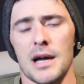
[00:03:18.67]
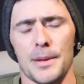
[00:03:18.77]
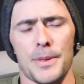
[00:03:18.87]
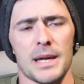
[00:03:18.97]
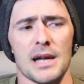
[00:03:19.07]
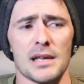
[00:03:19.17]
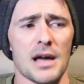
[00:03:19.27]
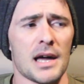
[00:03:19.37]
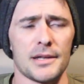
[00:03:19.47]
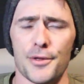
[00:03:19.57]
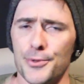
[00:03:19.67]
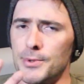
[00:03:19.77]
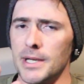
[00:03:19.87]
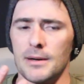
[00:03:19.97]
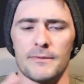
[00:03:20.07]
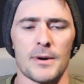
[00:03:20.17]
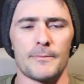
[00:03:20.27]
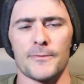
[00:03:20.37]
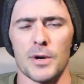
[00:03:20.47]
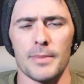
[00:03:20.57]
I think I got 3 of
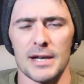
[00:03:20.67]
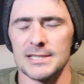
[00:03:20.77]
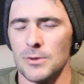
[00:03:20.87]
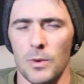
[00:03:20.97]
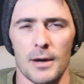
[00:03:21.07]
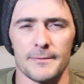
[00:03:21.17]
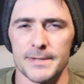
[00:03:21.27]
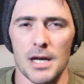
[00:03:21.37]
them for about $12.